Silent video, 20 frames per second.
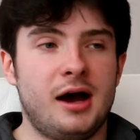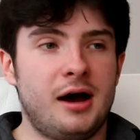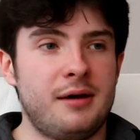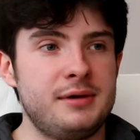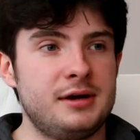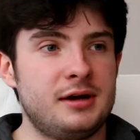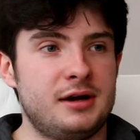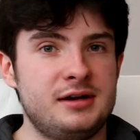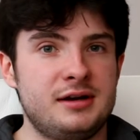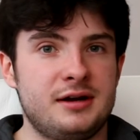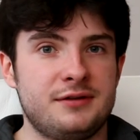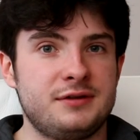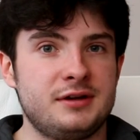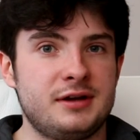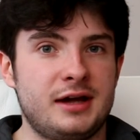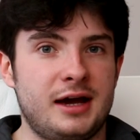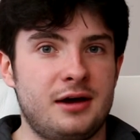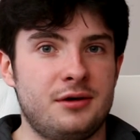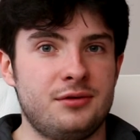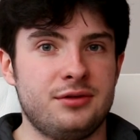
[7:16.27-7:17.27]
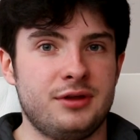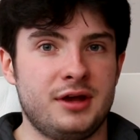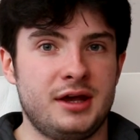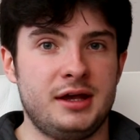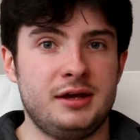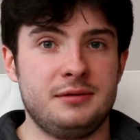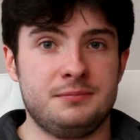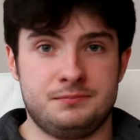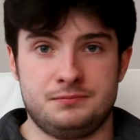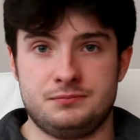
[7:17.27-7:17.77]
I loved it how
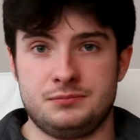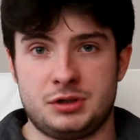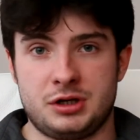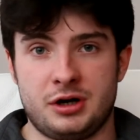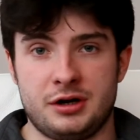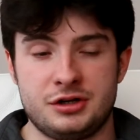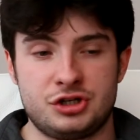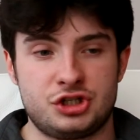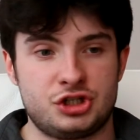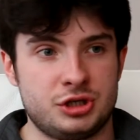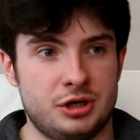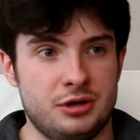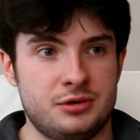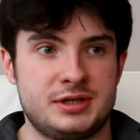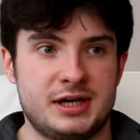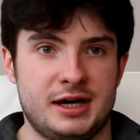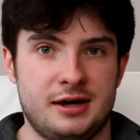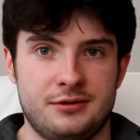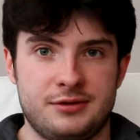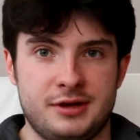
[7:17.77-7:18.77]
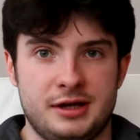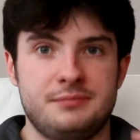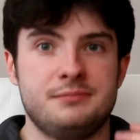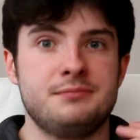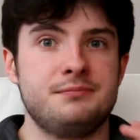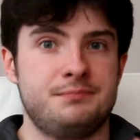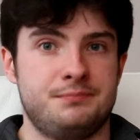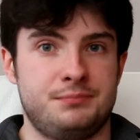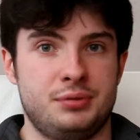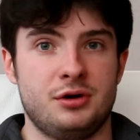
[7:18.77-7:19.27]
they kind of showed how they
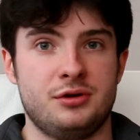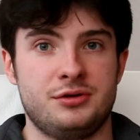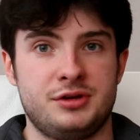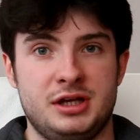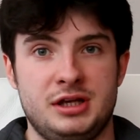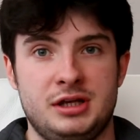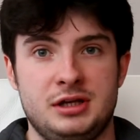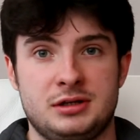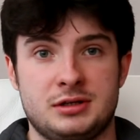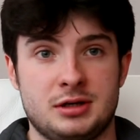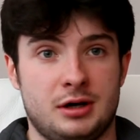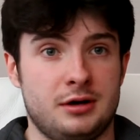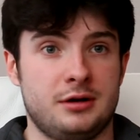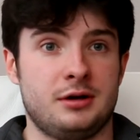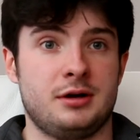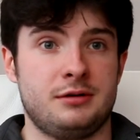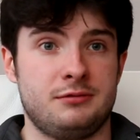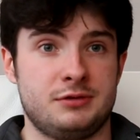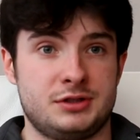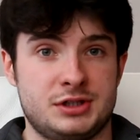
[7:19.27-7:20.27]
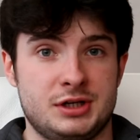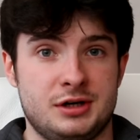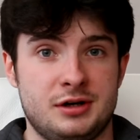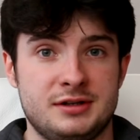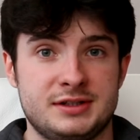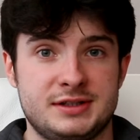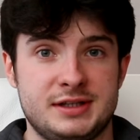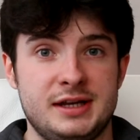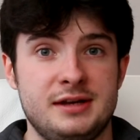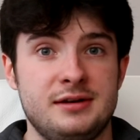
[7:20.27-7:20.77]
put the Dark Knight
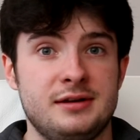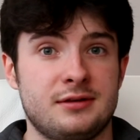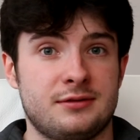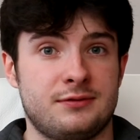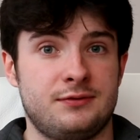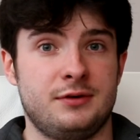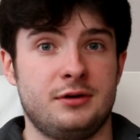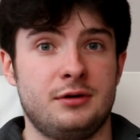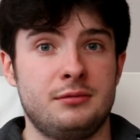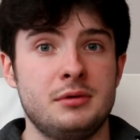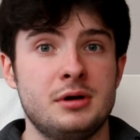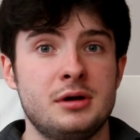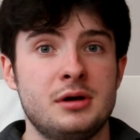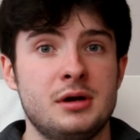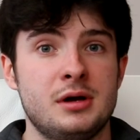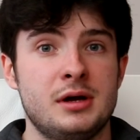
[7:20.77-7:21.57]
Returns in this film.